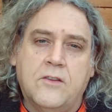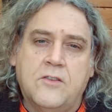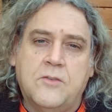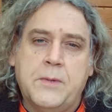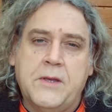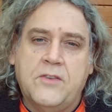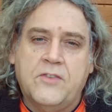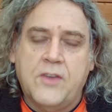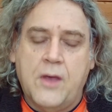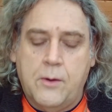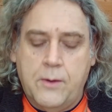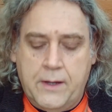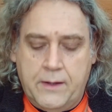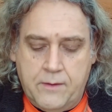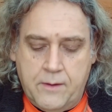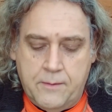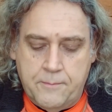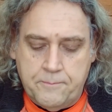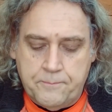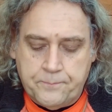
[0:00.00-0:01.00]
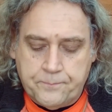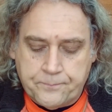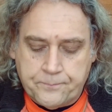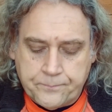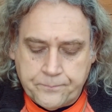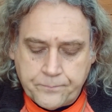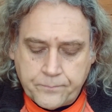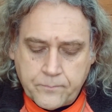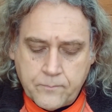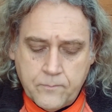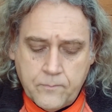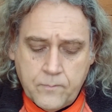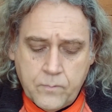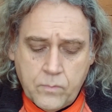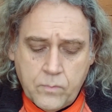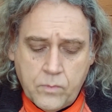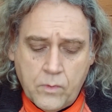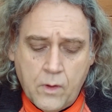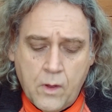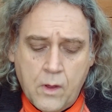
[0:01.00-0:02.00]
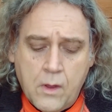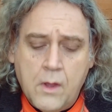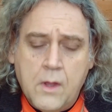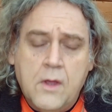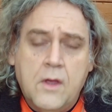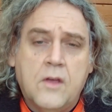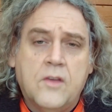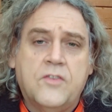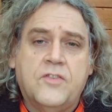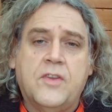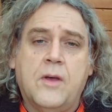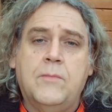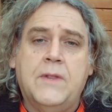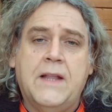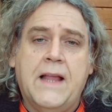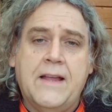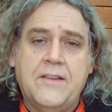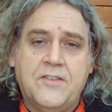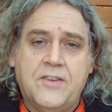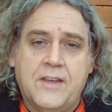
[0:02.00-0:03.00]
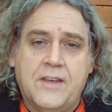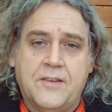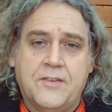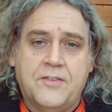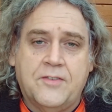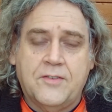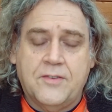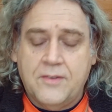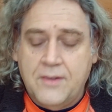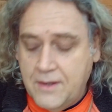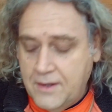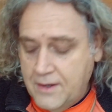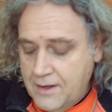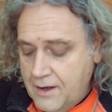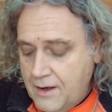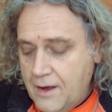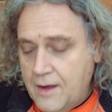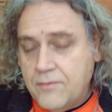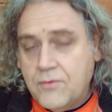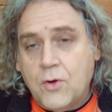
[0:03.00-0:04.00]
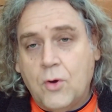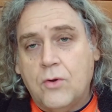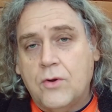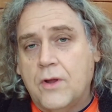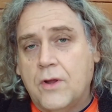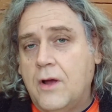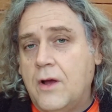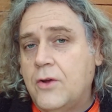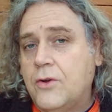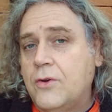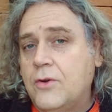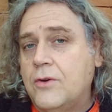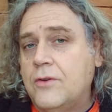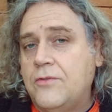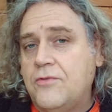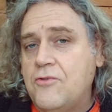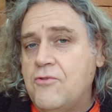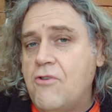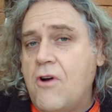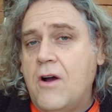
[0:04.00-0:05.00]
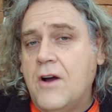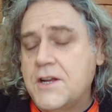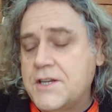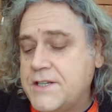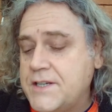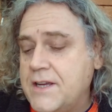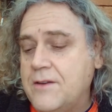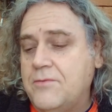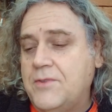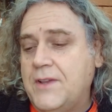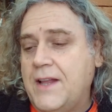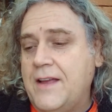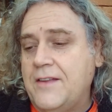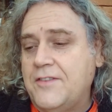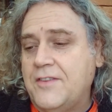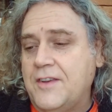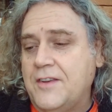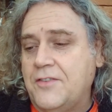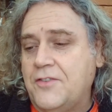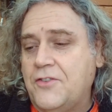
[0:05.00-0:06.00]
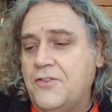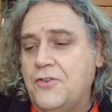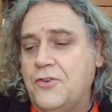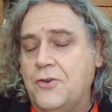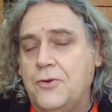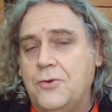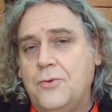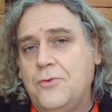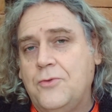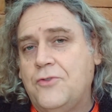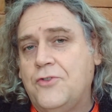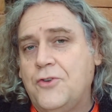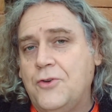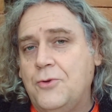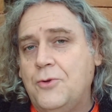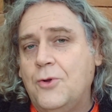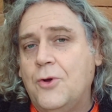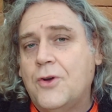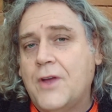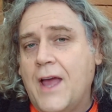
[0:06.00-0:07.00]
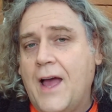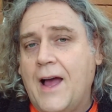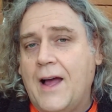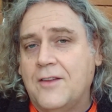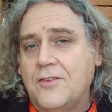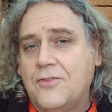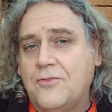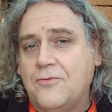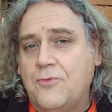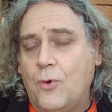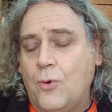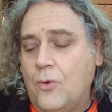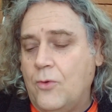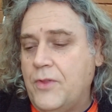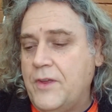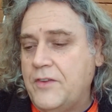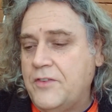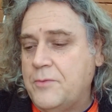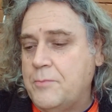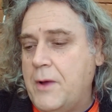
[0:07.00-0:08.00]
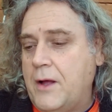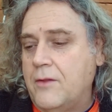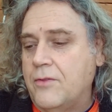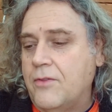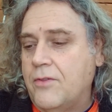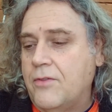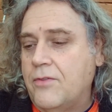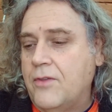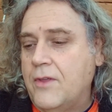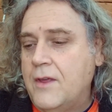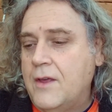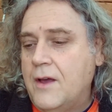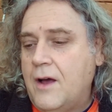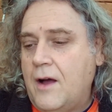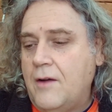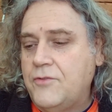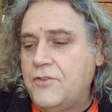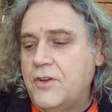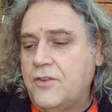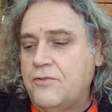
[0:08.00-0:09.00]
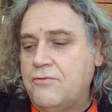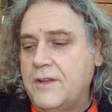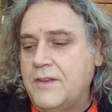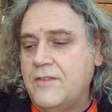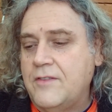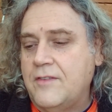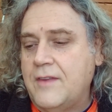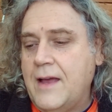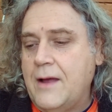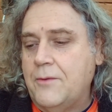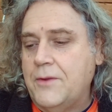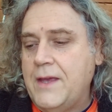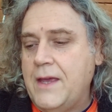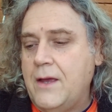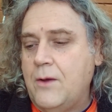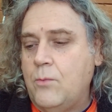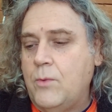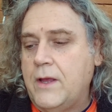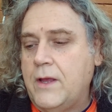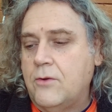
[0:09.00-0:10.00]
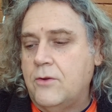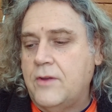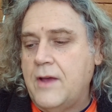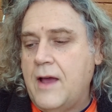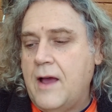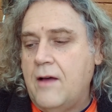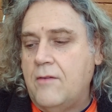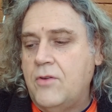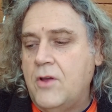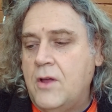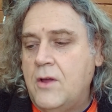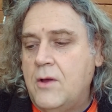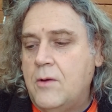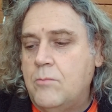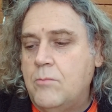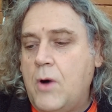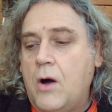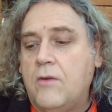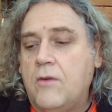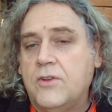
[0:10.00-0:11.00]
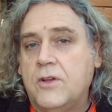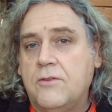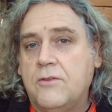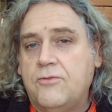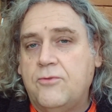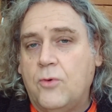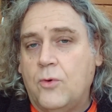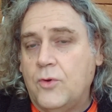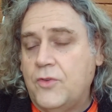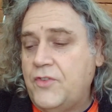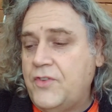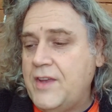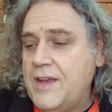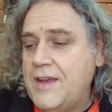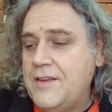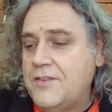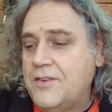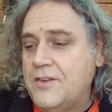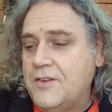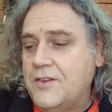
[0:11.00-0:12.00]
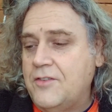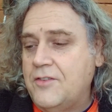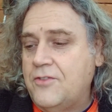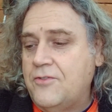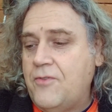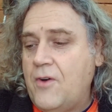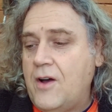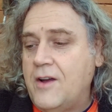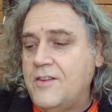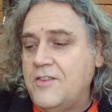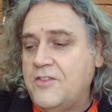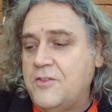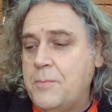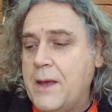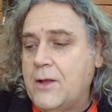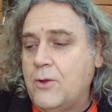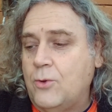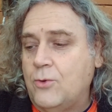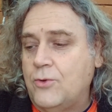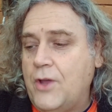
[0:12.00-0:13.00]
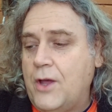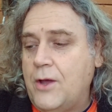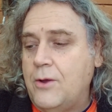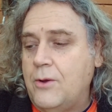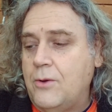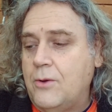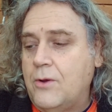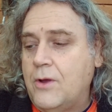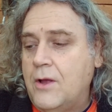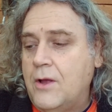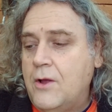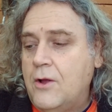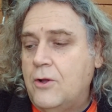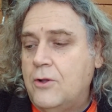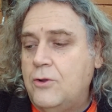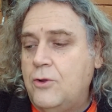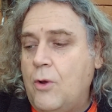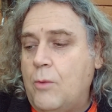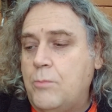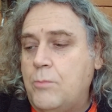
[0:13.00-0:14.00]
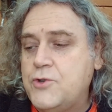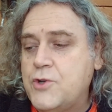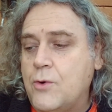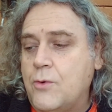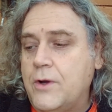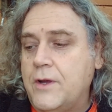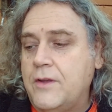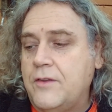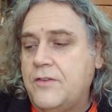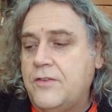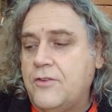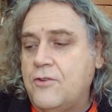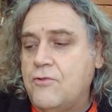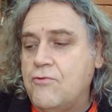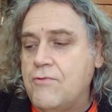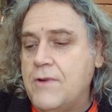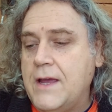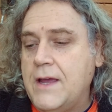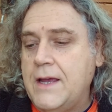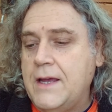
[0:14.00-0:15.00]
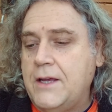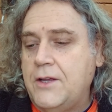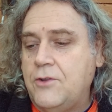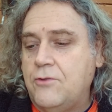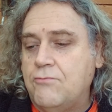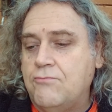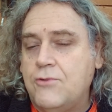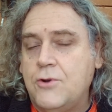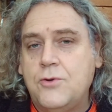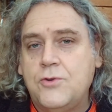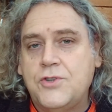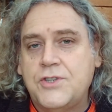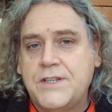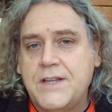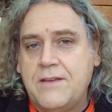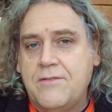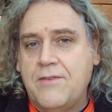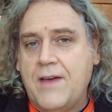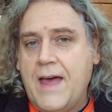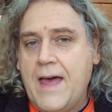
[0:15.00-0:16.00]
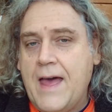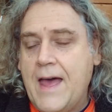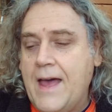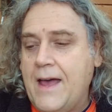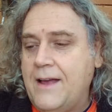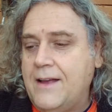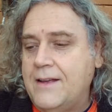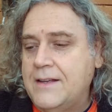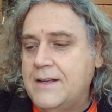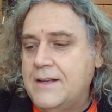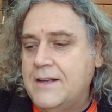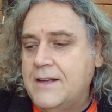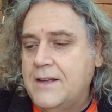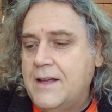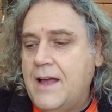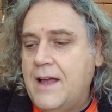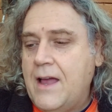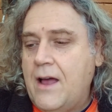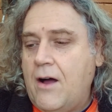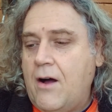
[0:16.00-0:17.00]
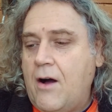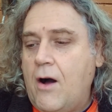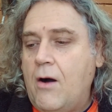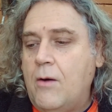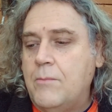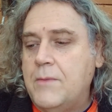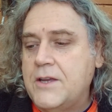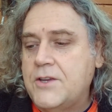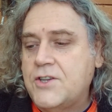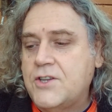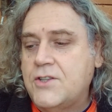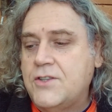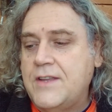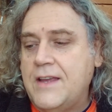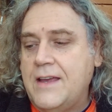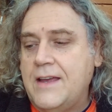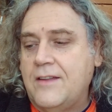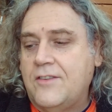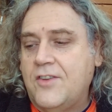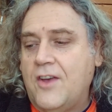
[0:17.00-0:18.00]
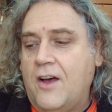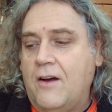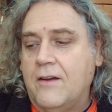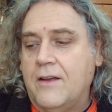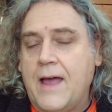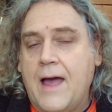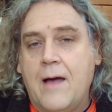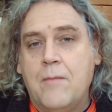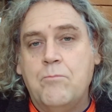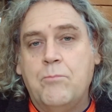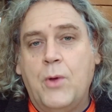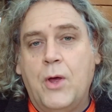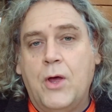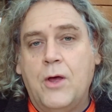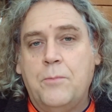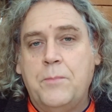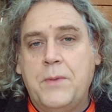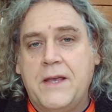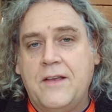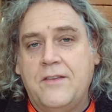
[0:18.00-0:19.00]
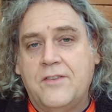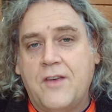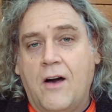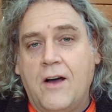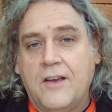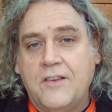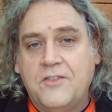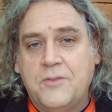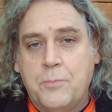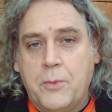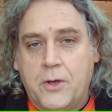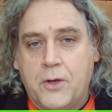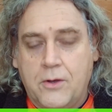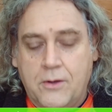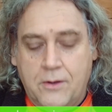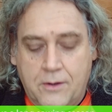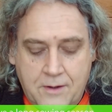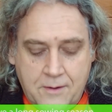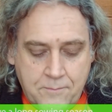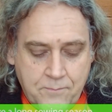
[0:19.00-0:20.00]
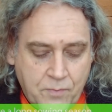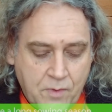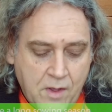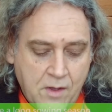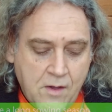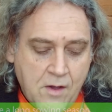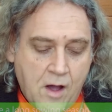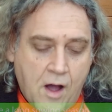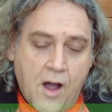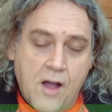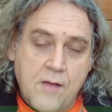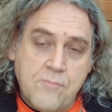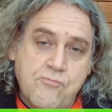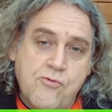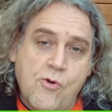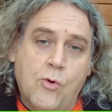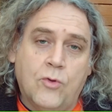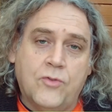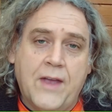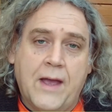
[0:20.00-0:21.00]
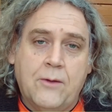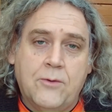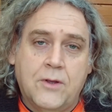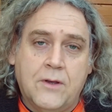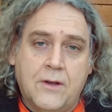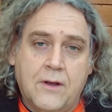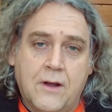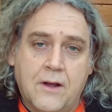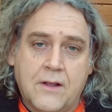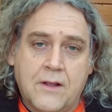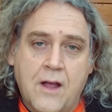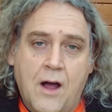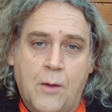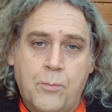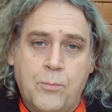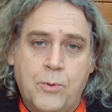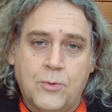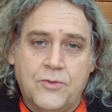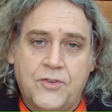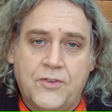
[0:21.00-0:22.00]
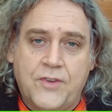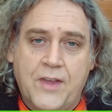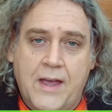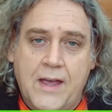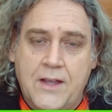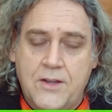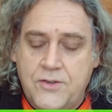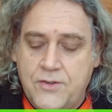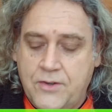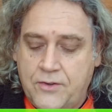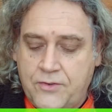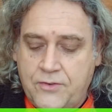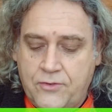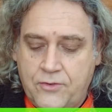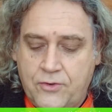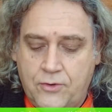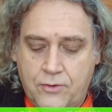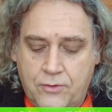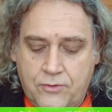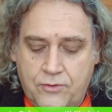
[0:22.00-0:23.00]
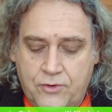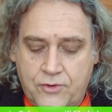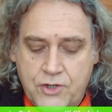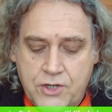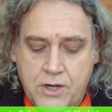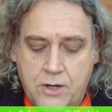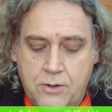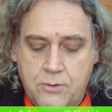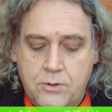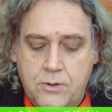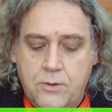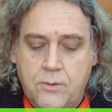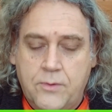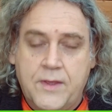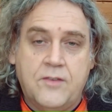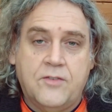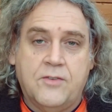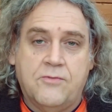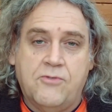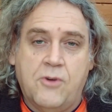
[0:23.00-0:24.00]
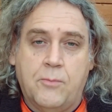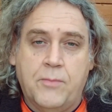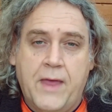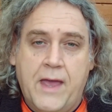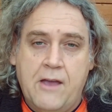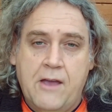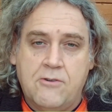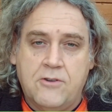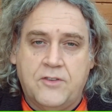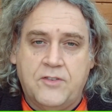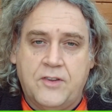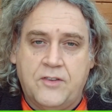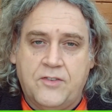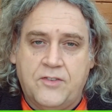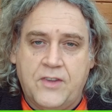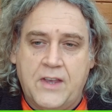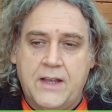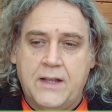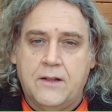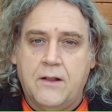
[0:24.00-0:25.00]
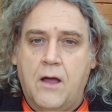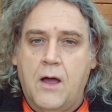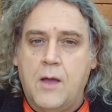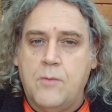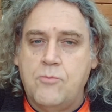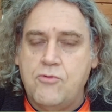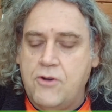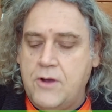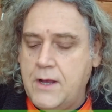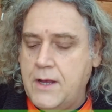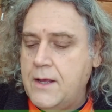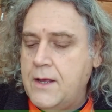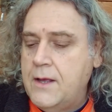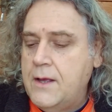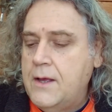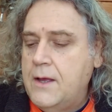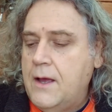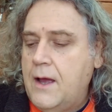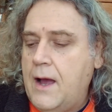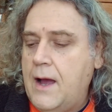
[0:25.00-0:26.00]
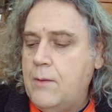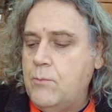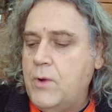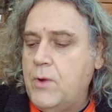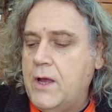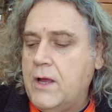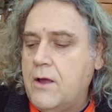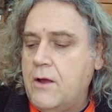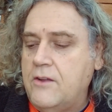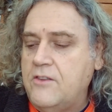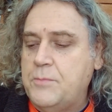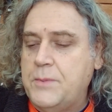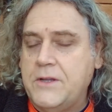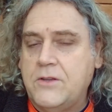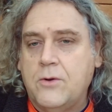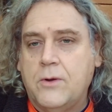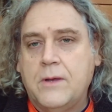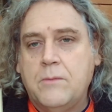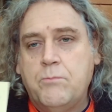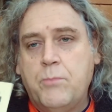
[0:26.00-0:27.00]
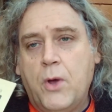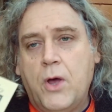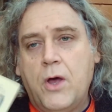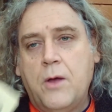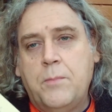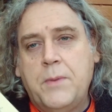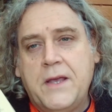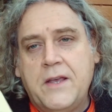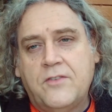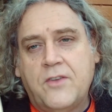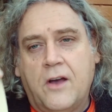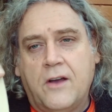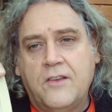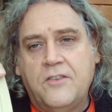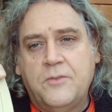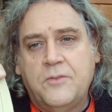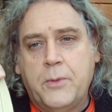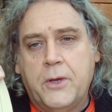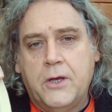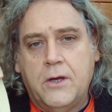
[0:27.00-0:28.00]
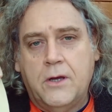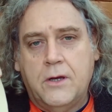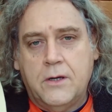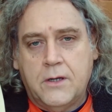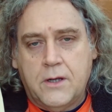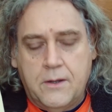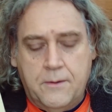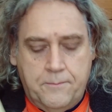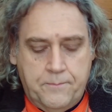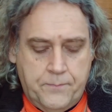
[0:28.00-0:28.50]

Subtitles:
to be sowing them. Some lettuce. I've got a good variety of lettuce to look at for this month. I've just written down here we could have Marvel of Four Seasons, Fine Speckled Oak, Lobjoits Green, Rouge d'Hiver, Amish Deer Tongue, and Burpee's Iceberg. I brought down a couple today just to show you. These are from the Heritage Seed Library, and we're going to be doing Burpee's Iceberg